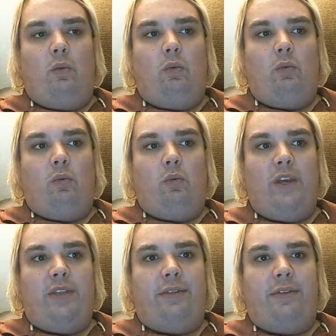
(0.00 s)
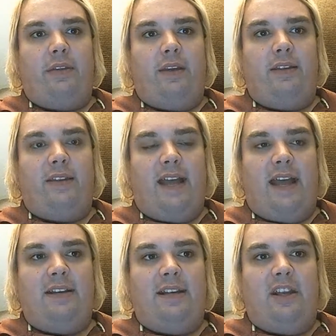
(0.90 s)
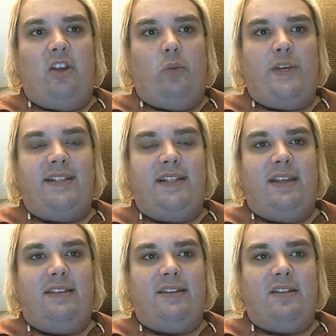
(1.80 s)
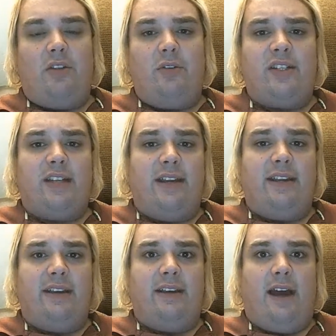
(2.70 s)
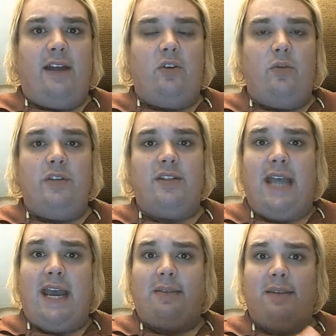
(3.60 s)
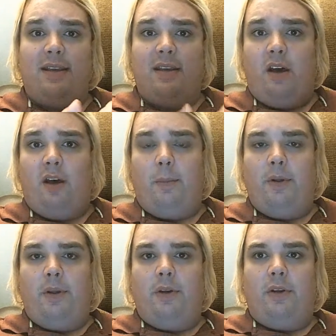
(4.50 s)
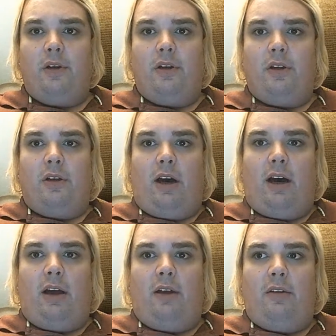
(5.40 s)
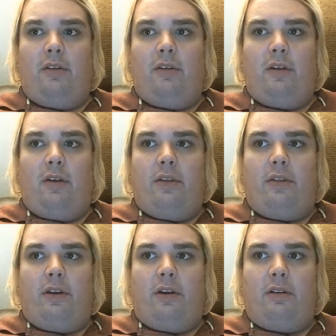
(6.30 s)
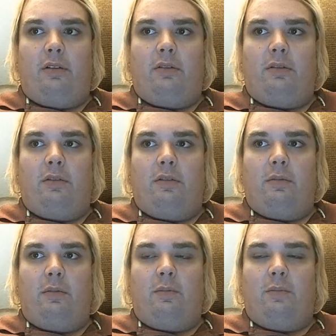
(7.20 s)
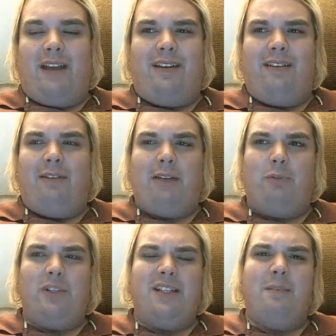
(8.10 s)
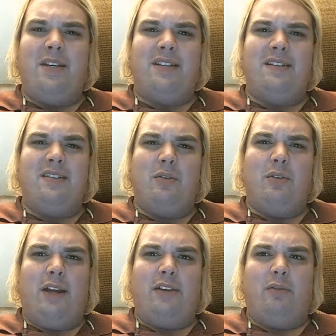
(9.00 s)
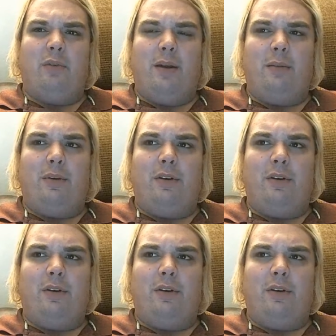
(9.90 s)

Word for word: with the ending here, we see that this other sidekick guy who was at the, um, uh, the, was he a business owner? I don't remember.